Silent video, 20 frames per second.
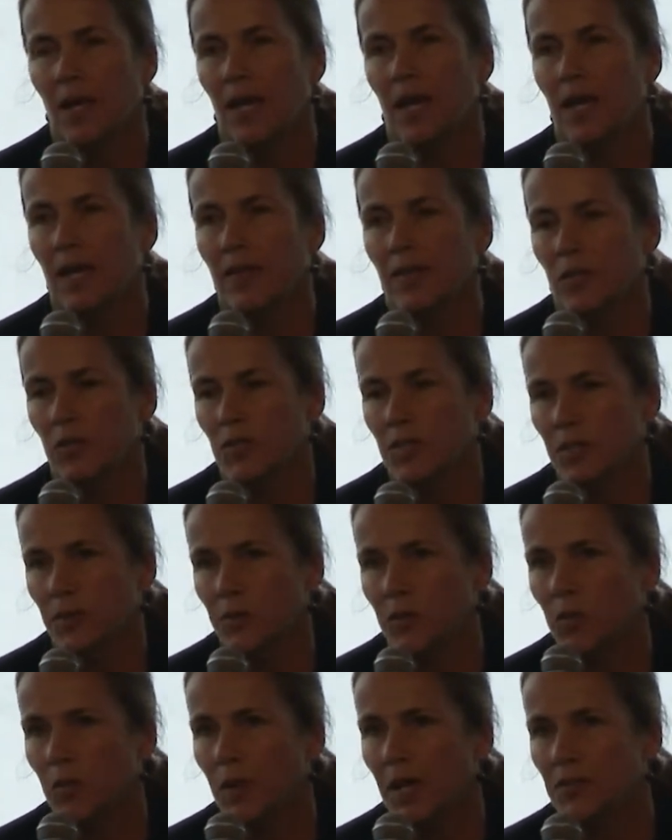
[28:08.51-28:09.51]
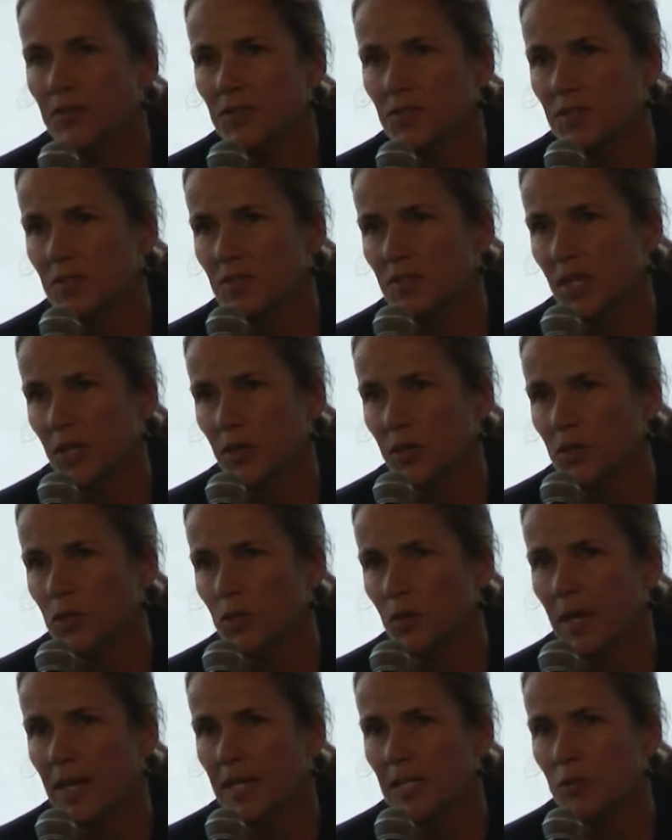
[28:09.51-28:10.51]
the interior West is
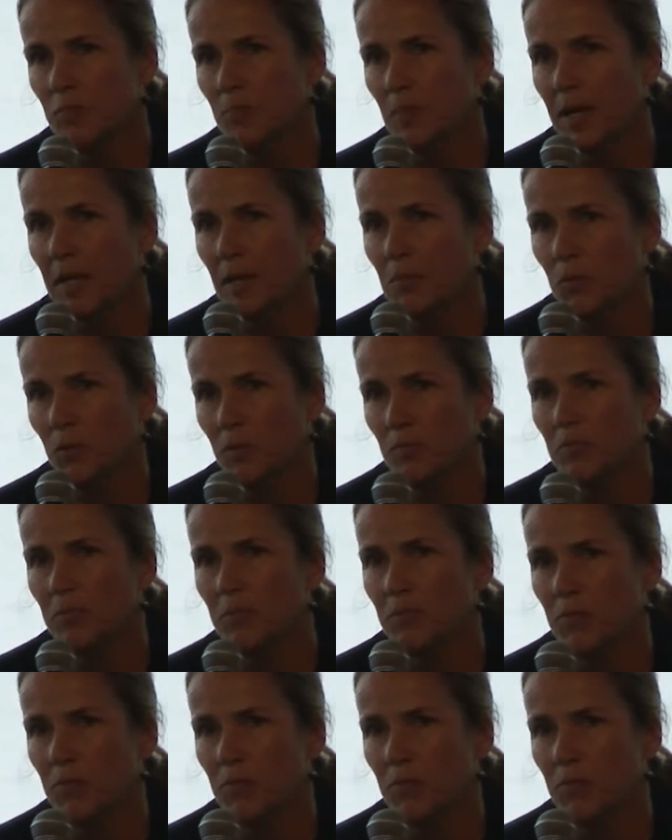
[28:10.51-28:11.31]
characterized by a more,